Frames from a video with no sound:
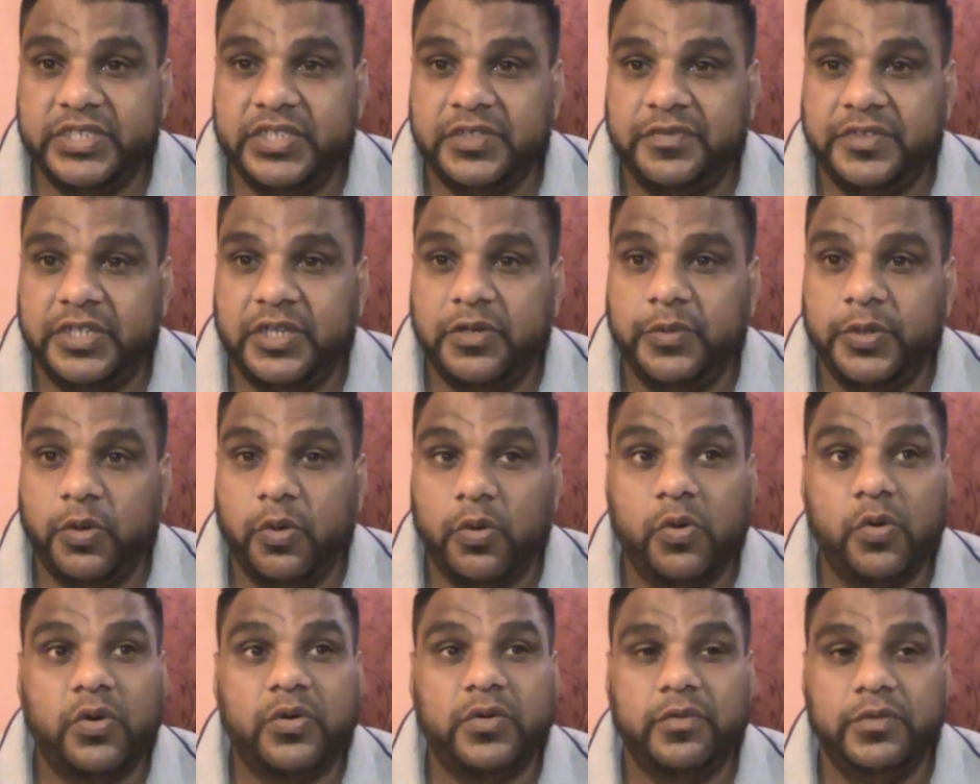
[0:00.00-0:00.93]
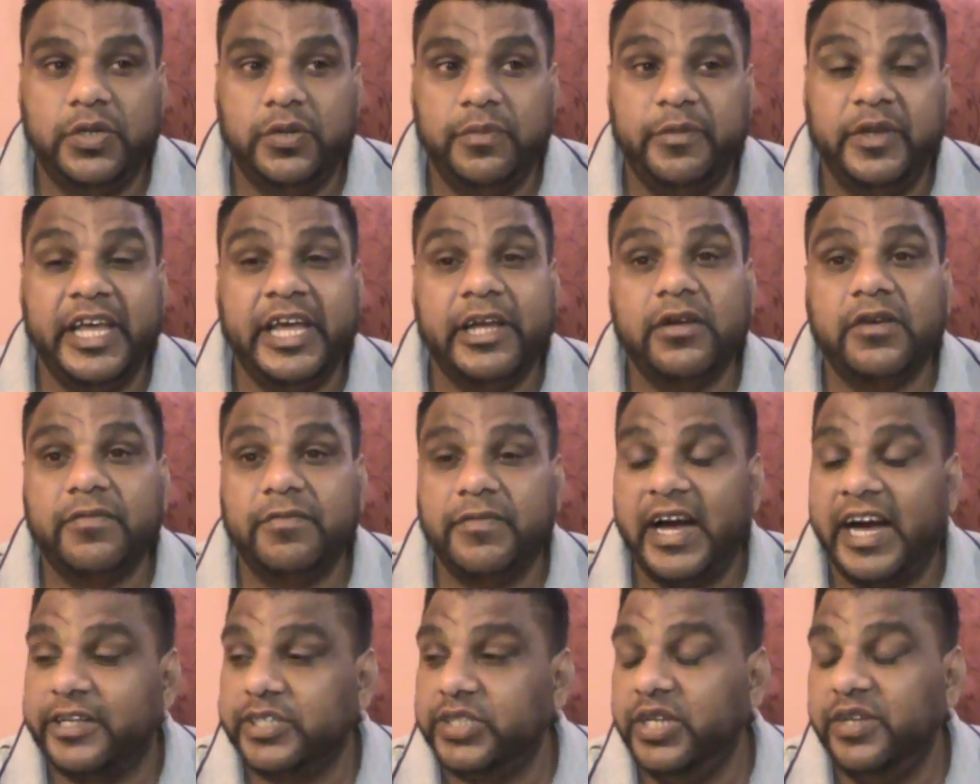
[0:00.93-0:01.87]
this video.
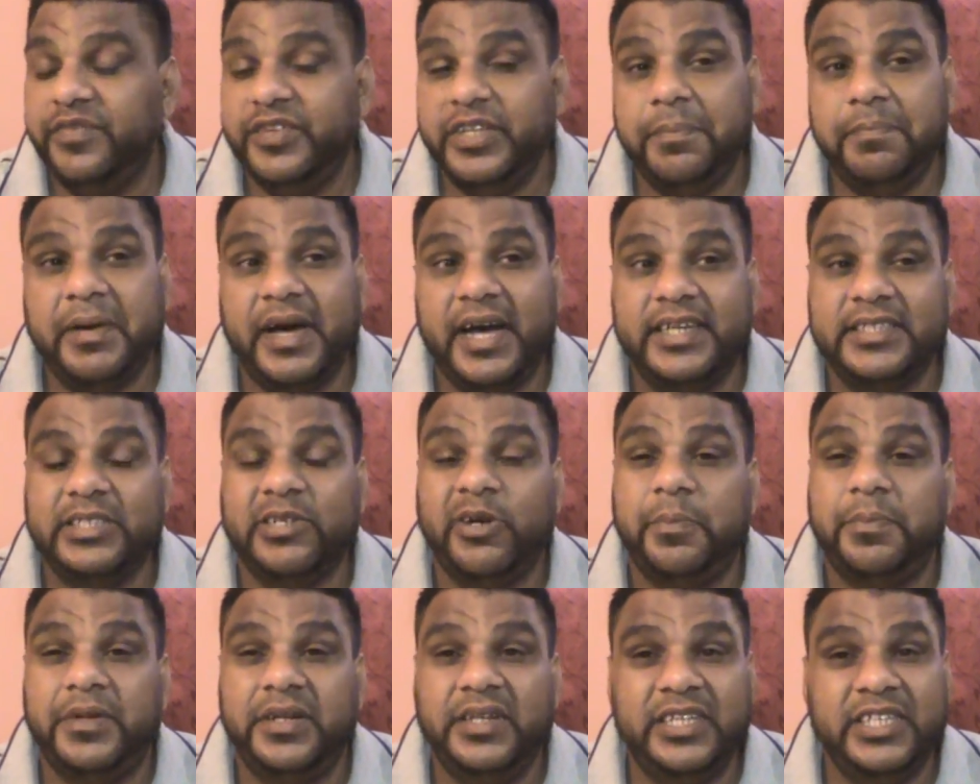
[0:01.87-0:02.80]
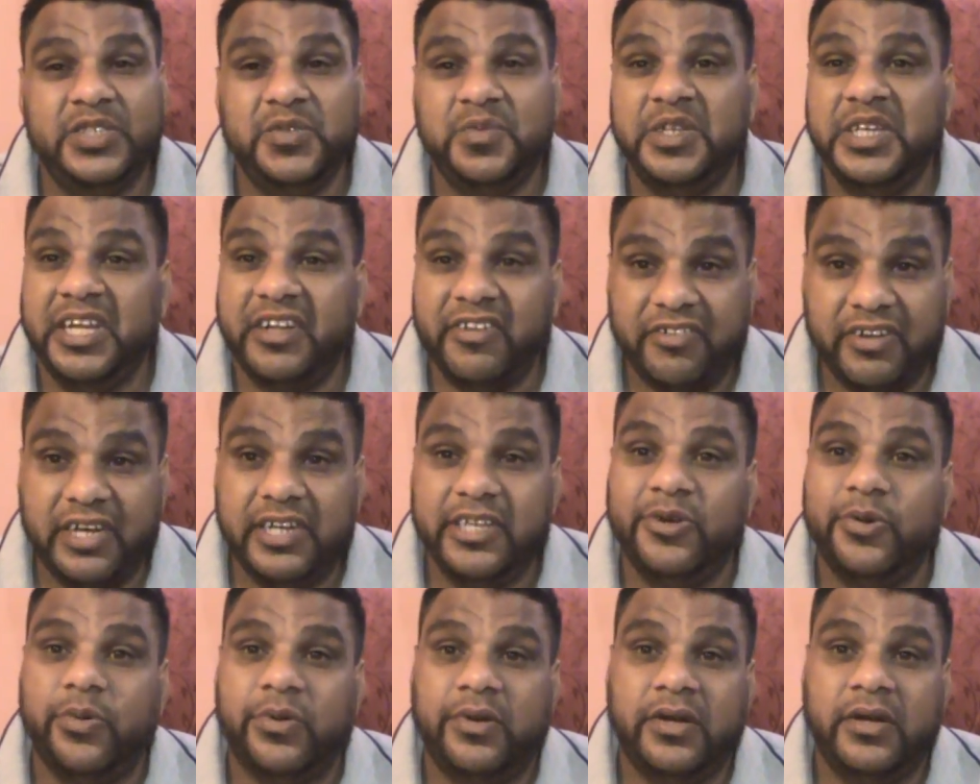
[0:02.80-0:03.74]
Actually for the past couple of days we ain't really
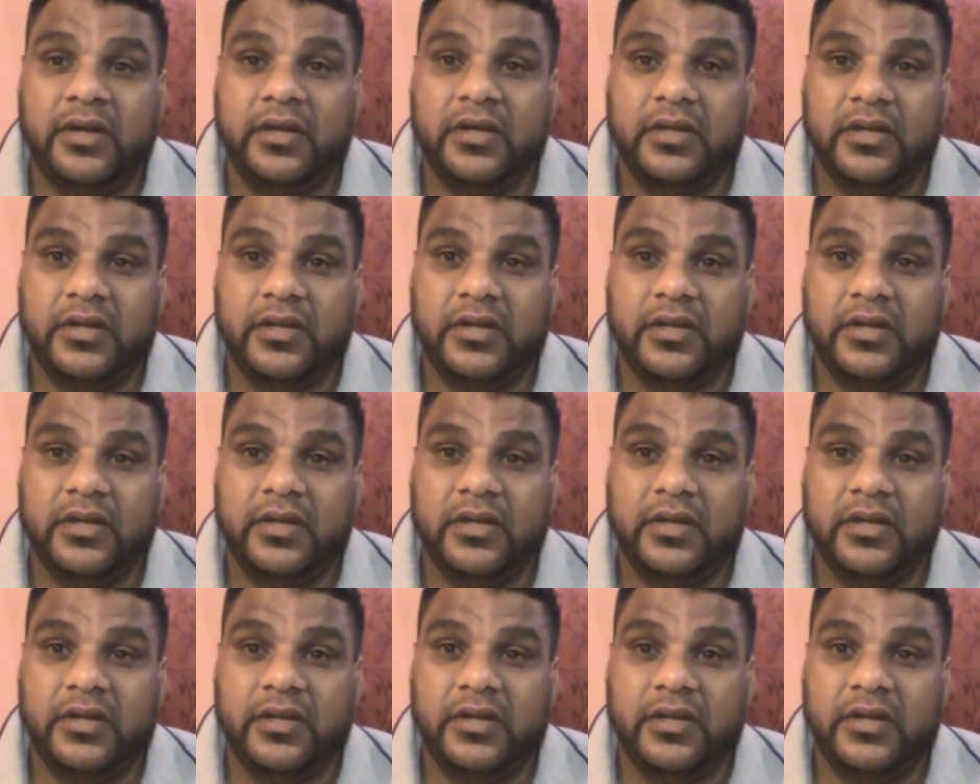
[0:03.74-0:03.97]
cook.